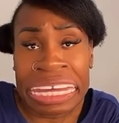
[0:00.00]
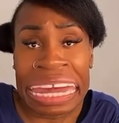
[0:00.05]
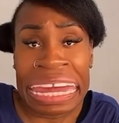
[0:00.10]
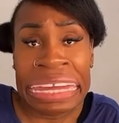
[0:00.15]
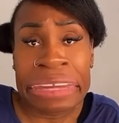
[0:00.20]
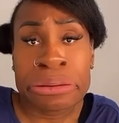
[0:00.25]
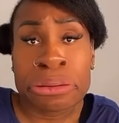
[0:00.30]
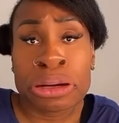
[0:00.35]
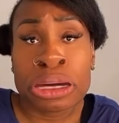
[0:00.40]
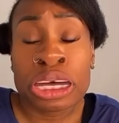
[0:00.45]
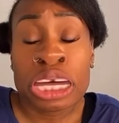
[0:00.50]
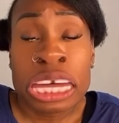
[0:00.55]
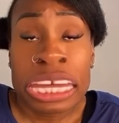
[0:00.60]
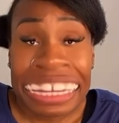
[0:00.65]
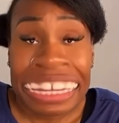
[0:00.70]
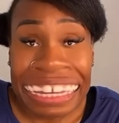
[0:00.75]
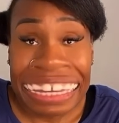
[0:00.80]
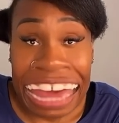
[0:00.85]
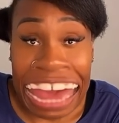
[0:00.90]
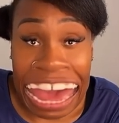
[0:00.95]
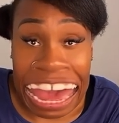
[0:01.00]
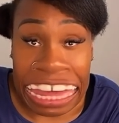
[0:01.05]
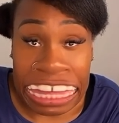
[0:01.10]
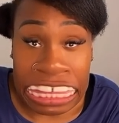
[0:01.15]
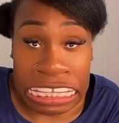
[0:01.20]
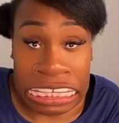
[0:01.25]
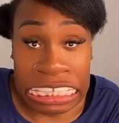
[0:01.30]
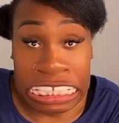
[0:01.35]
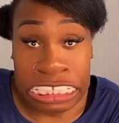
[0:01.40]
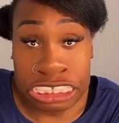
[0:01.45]
Okay, well, can
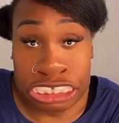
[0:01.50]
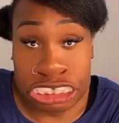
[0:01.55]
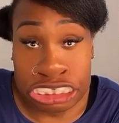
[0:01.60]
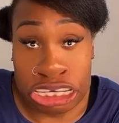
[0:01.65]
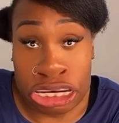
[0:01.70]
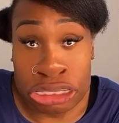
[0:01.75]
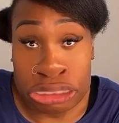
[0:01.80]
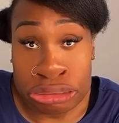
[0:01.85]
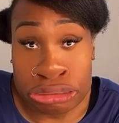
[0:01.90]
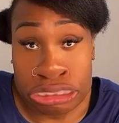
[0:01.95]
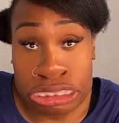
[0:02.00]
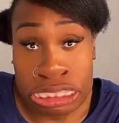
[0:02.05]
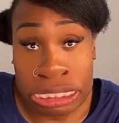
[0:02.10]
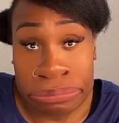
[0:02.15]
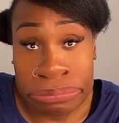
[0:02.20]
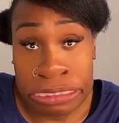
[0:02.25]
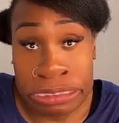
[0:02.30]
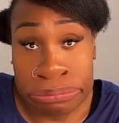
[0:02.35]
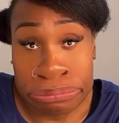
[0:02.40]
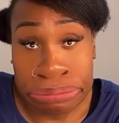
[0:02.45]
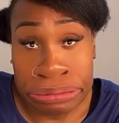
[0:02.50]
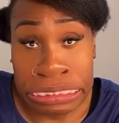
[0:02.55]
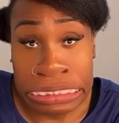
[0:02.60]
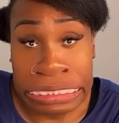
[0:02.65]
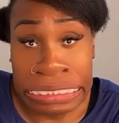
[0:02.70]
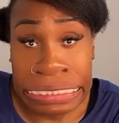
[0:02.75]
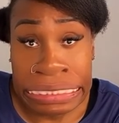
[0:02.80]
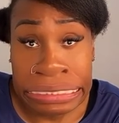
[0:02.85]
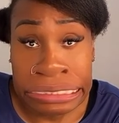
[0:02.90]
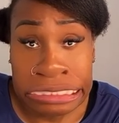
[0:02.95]
I at least show you something,
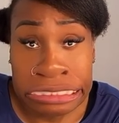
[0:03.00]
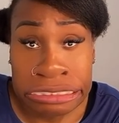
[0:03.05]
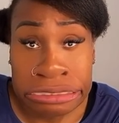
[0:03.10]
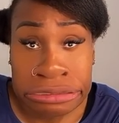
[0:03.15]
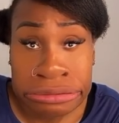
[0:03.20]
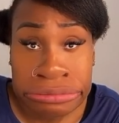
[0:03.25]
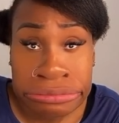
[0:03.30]
please?